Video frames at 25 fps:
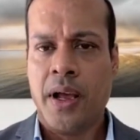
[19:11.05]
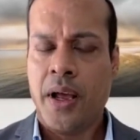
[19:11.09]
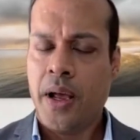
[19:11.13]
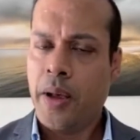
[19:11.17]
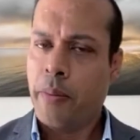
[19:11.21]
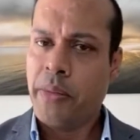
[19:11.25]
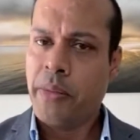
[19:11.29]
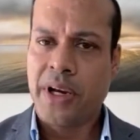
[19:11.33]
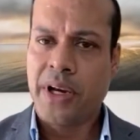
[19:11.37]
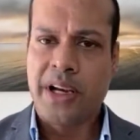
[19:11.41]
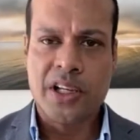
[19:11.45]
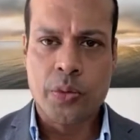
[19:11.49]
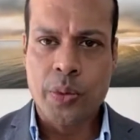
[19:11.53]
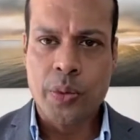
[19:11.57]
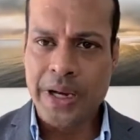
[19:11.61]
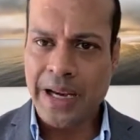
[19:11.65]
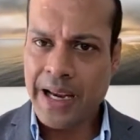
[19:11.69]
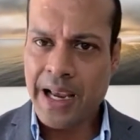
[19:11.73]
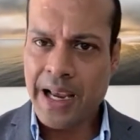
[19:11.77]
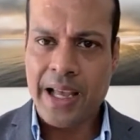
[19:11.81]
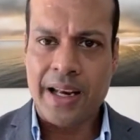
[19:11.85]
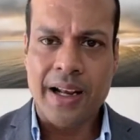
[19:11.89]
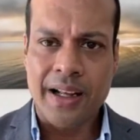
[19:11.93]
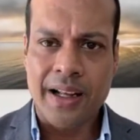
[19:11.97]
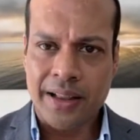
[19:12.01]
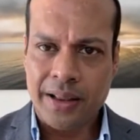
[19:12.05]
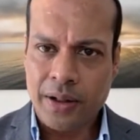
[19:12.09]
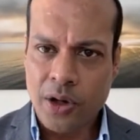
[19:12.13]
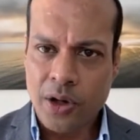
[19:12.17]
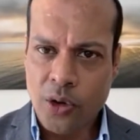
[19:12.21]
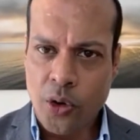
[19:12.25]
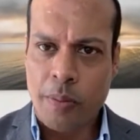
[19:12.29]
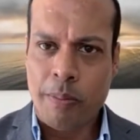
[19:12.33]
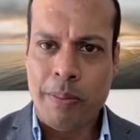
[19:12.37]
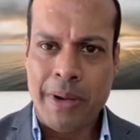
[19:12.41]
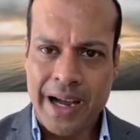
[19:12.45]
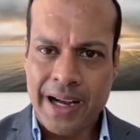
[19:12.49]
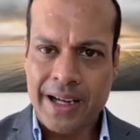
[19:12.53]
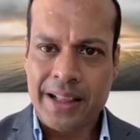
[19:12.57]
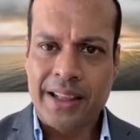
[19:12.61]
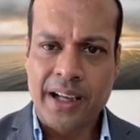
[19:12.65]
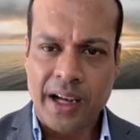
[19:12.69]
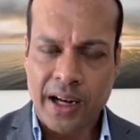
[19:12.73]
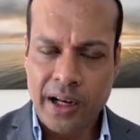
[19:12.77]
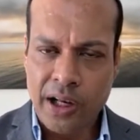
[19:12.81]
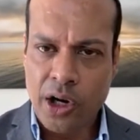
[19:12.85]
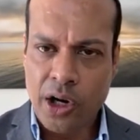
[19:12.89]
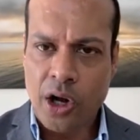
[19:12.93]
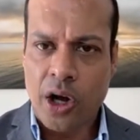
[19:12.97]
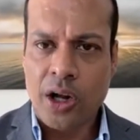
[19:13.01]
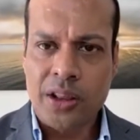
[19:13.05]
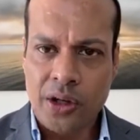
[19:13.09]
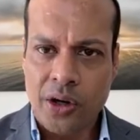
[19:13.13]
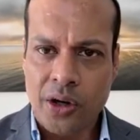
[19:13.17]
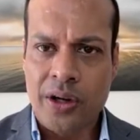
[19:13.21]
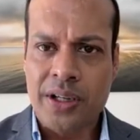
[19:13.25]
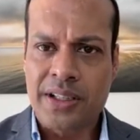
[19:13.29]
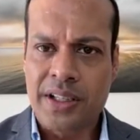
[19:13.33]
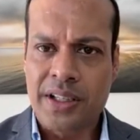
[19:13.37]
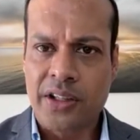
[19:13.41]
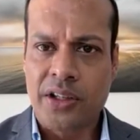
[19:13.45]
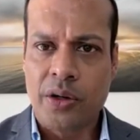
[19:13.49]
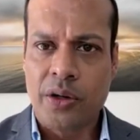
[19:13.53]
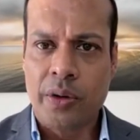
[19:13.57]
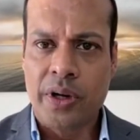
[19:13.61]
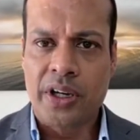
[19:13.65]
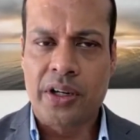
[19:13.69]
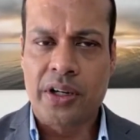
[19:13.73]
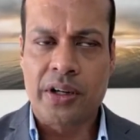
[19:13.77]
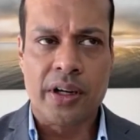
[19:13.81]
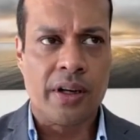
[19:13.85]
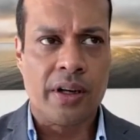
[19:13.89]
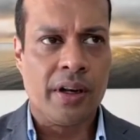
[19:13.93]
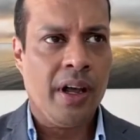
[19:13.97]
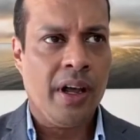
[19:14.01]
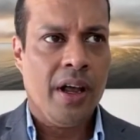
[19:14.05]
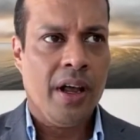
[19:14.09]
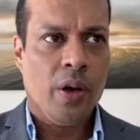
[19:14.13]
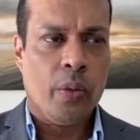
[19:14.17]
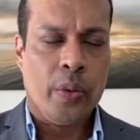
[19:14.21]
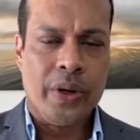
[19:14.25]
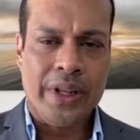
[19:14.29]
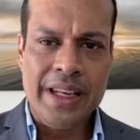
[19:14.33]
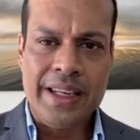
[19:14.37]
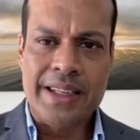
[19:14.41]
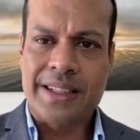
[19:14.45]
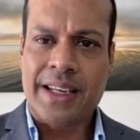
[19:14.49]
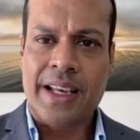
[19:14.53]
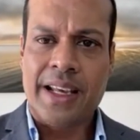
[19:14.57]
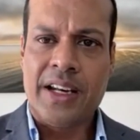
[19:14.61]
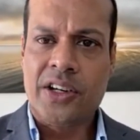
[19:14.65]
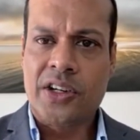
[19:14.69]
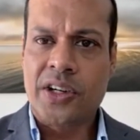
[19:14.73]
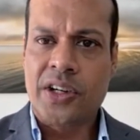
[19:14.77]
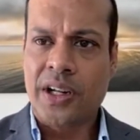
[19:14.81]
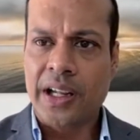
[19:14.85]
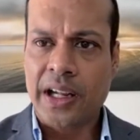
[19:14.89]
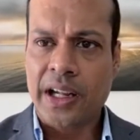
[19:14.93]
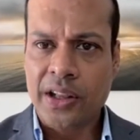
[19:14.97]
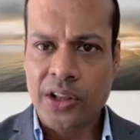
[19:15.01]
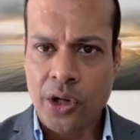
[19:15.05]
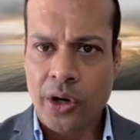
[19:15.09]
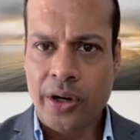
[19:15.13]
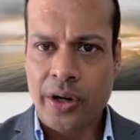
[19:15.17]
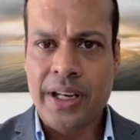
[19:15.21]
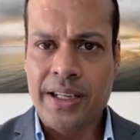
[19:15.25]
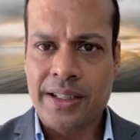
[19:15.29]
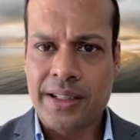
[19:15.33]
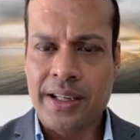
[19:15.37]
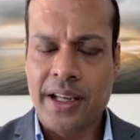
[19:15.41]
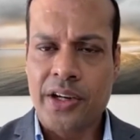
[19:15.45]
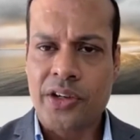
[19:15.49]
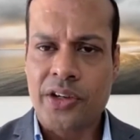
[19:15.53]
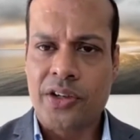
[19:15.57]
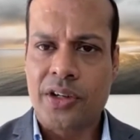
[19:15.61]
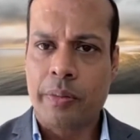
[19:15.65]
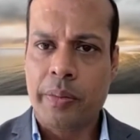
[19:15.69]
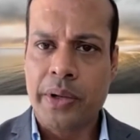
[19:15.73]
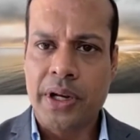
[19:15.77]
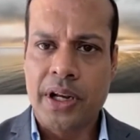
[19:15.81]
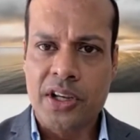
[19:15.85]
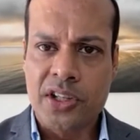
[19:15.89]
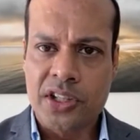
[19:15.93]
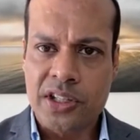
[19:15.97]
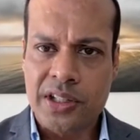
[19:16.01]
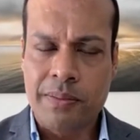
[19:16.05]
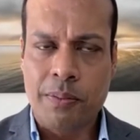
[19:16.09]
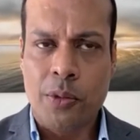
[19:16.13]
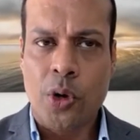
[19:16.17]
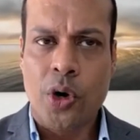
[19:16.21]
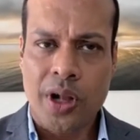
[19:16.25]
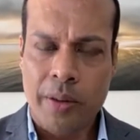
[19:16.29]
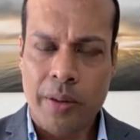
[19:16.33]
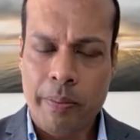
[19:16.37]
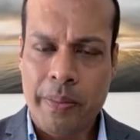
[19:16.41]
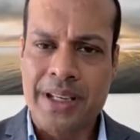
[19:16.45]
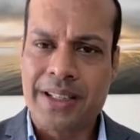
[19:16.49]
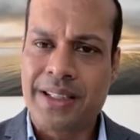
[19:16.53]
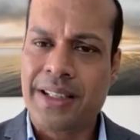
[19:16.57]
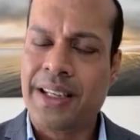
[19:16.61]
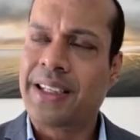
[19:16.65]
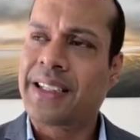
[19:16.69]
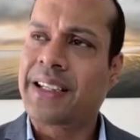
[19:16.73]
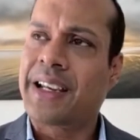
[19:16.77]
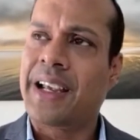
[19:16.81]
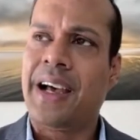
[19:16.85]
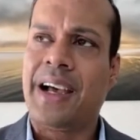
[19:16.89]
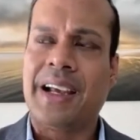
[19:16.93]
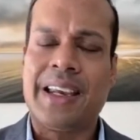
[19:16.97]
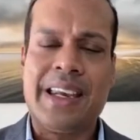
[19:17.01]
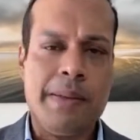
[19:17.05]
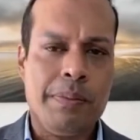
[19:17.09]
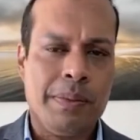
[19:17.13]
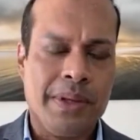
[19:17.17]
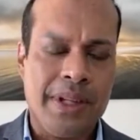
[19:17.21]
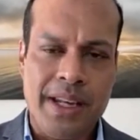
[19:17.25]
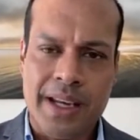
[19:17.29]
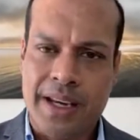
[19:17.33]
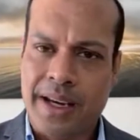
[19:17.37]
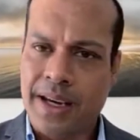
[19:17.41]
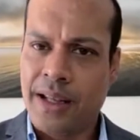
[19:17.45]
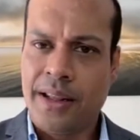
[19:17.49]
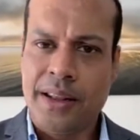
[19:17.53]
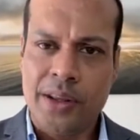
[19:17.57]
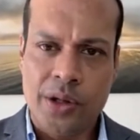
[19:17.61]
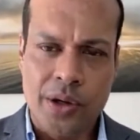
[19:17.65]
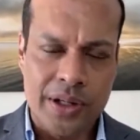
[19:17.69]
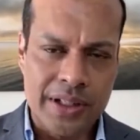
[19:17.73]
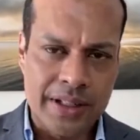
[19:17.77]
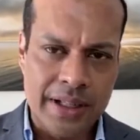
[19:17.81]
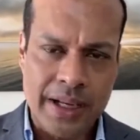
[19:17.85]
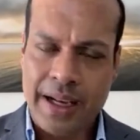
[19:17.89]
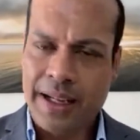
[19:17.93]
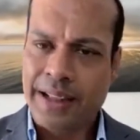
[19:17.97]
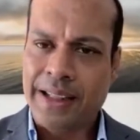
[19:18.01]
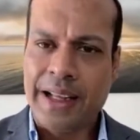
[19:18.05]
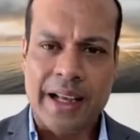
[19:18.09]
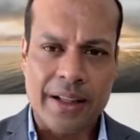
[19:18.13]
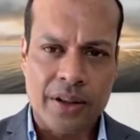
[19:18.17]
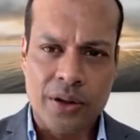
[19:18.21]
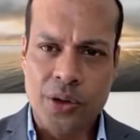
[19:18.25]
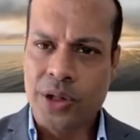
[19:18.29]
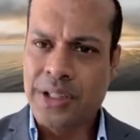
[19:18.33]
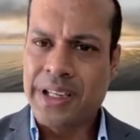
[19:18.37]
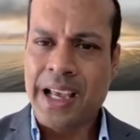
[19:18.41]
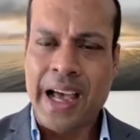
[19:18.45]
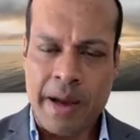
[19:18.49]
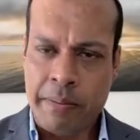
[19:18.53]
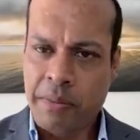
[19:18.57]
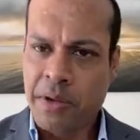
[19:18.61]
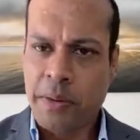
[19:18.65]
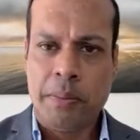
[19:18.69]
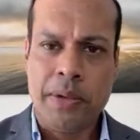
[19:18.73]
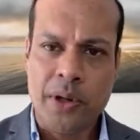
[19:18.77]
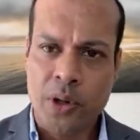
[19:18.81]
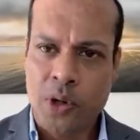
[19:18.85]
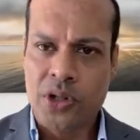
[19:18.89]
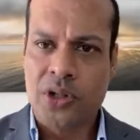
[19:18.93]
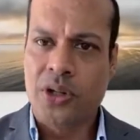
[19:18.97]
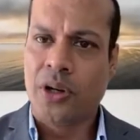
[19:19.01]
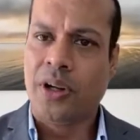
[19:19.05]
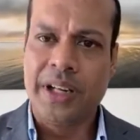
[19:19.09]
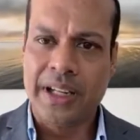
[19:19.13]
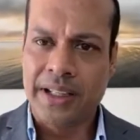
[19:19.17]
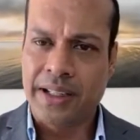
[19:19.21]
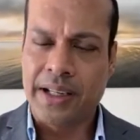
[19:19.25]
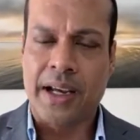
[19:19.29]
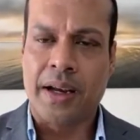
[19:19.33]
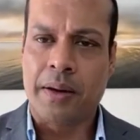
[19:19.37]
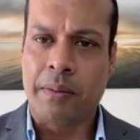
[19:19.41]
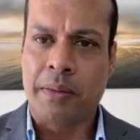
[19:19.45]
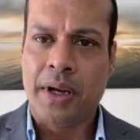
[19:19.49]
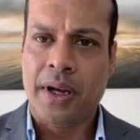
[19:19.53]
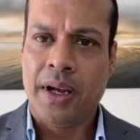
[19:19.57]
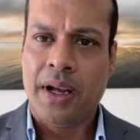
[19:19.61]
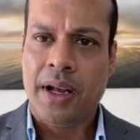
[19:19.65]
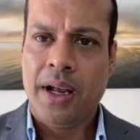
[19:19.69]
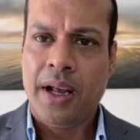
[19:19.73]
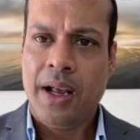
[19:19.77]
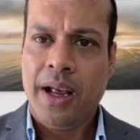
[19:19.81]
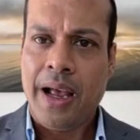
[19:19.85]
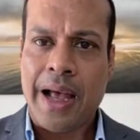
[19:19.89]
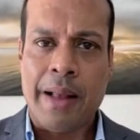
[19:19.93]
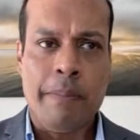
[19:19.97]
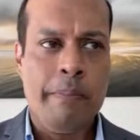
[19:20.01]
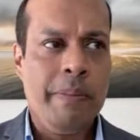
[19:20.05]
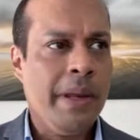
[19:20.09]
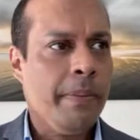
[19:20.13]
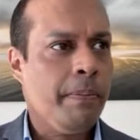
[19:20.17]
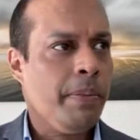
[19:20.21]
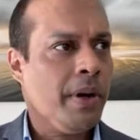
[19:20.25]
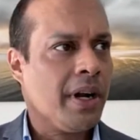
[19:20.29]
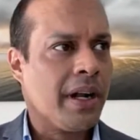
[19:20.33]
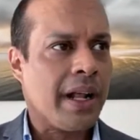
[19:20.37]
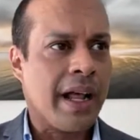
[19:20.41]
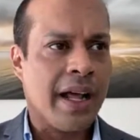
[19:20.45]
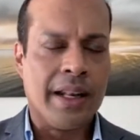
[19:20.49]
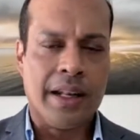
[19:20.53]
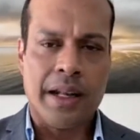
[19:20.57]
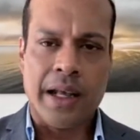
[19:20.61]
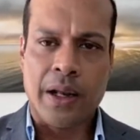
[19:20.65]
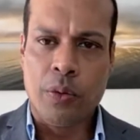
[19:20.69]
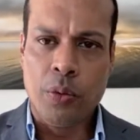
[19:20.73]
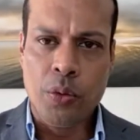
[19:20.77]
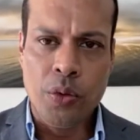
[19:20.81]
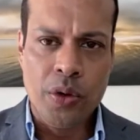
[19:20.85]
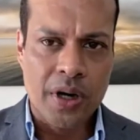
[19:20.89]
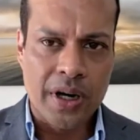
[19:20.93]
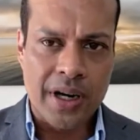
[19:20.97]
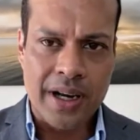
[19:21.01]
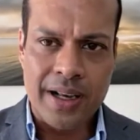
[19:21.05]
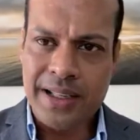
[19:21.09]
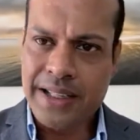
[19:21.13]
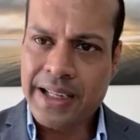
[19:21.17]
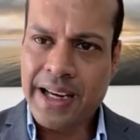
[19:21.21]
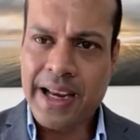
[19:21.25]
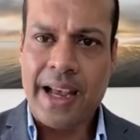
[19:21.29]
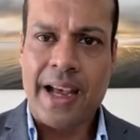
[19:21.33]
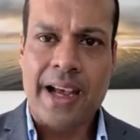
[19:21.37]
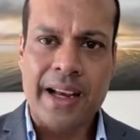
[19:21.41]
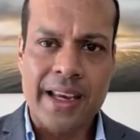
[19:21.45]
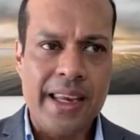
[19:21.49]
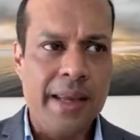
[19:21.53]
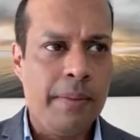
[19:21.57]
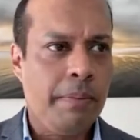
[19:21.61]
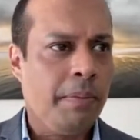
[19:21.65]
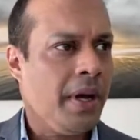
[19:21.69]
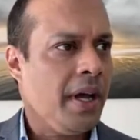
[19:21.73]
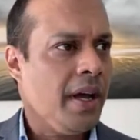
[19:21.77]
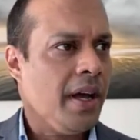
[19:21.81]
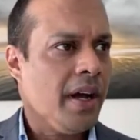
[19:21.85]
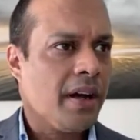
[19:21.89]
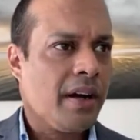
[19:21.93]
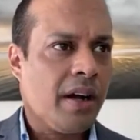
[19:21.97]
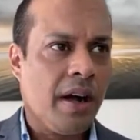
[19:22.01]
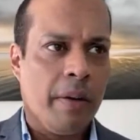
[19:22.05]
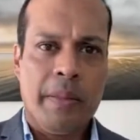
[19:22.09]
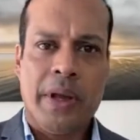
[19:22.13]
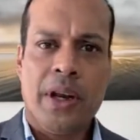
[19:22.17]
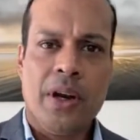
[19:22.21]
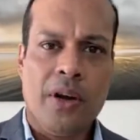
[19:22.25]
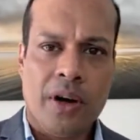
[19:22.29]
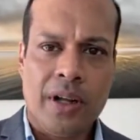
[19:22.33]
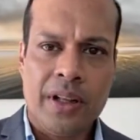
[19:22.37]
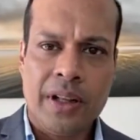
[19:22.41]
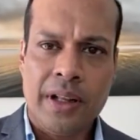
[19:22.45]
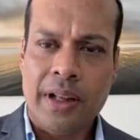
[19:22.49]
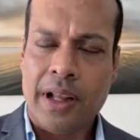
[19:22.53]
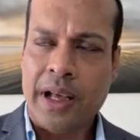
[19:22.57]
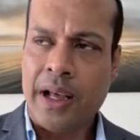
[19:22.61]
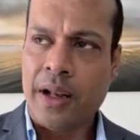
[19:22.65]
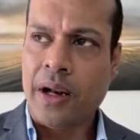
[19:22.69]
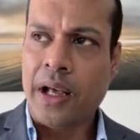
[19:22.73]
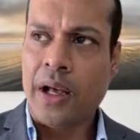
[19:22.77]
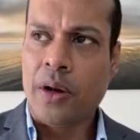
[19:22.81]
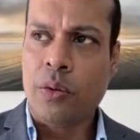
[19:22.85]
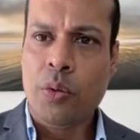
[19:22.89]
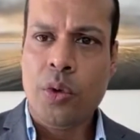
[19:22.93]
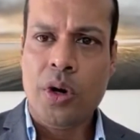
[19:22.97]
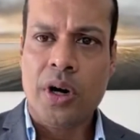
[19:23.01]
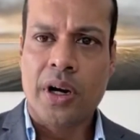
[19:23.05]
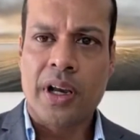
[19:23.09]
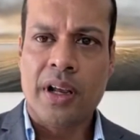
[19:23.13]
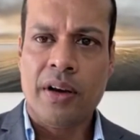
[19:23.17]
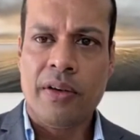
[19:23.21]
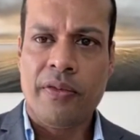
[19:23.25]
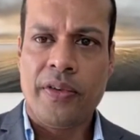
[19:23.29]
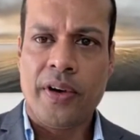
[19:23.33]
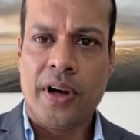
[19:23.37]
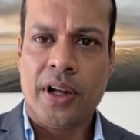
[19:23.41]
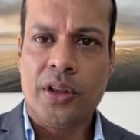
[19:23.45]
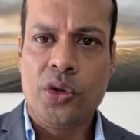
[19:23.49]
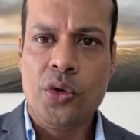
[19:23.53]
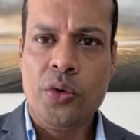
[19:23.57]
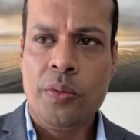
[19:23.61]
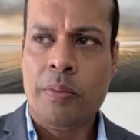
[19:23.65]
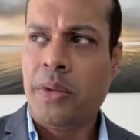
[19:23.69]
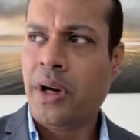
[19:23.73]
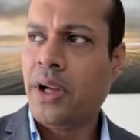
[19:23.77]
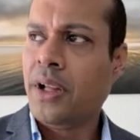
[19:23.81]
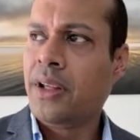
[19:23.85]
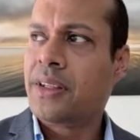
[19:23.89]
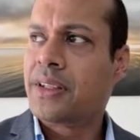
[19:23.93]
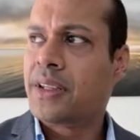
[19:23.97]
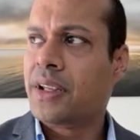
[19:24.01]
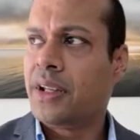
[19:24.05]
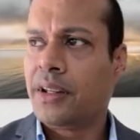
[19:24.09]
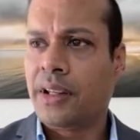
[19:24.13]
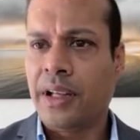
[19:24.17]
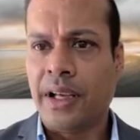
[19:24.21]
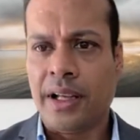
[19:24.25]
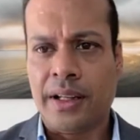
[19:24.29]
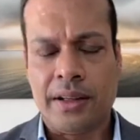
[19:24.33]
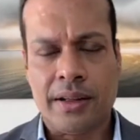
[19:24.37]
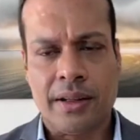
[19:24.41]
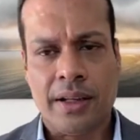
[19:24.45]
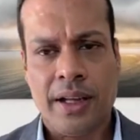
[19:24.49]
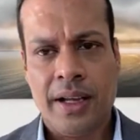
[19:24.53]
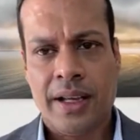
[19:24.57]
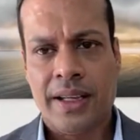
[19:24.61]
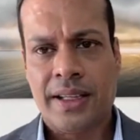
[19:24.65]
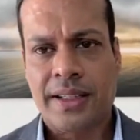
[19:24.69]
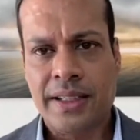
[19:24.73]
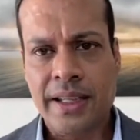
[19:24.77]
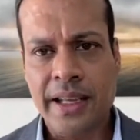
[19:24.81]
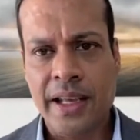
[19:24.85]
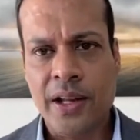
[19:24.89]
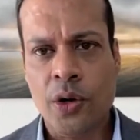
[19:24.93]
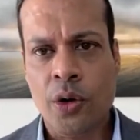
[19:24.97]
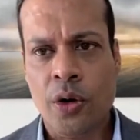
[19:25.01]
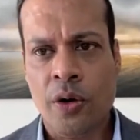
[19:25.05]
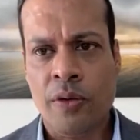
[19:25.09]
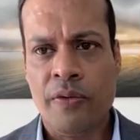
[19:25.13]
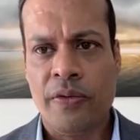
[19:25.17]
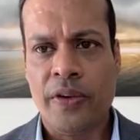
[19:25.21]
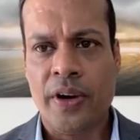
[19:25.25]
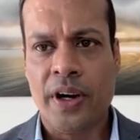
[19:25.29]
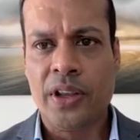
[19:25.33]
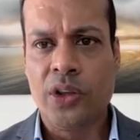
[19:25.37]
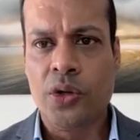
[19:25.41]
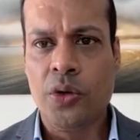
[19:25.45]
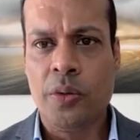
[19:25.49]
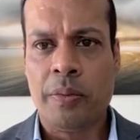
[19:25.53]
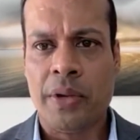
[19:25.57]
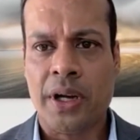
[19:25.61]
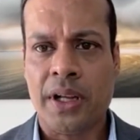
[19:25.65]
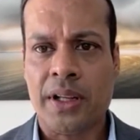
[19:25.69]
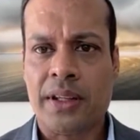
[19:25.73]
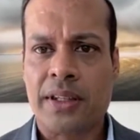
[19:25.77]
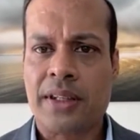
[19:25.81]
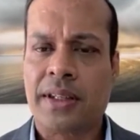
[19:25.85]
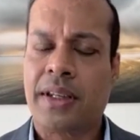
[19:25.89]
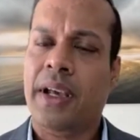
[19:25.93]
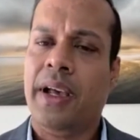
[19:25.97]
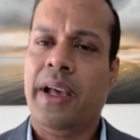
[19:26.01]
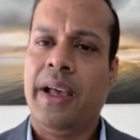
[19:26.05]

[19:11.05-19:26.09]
Because we cannot go back to a lockdown situation with essential and non-essential, because small business can't keep taking those hammer blows all the time. And people and workers can't keep coming on and working for 2 months and staying home for 2 months.